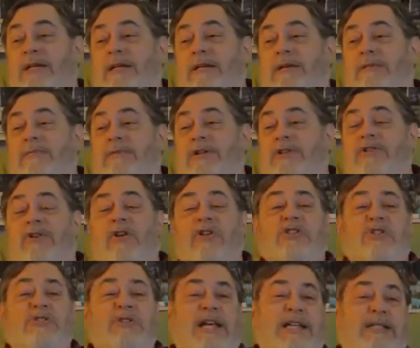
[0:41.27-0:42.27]
but it's
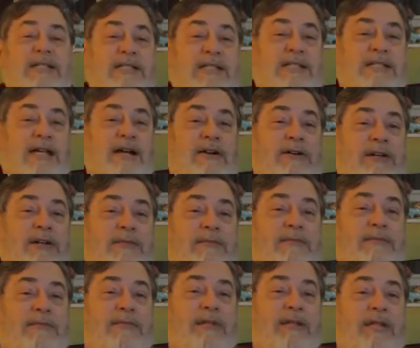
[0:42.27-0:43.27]
also necessary
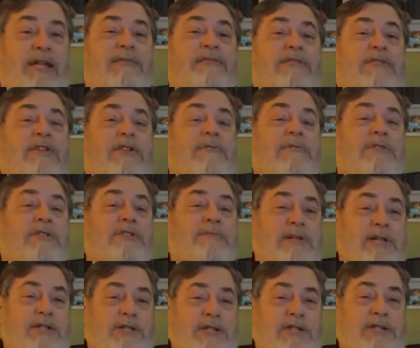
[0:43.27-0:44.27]
if the human
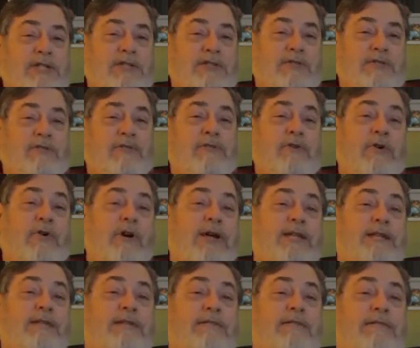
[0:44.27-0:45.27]
species is to avoid
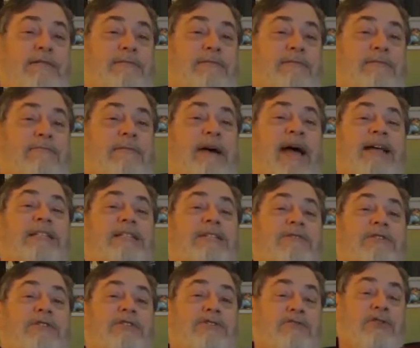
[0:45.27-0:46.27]
massive
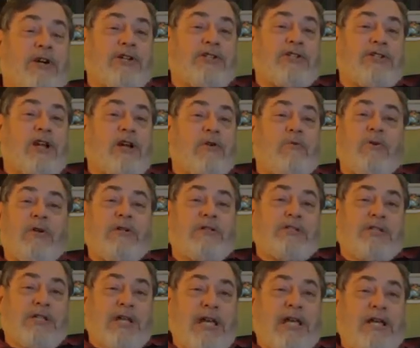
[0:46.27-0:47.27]
destruction on a world
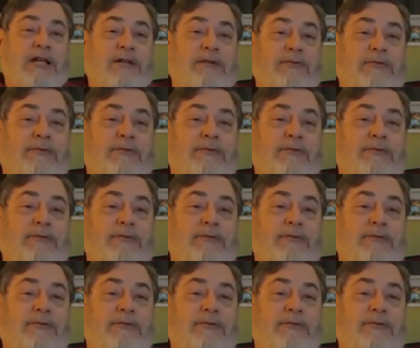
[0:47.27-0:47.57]
scale.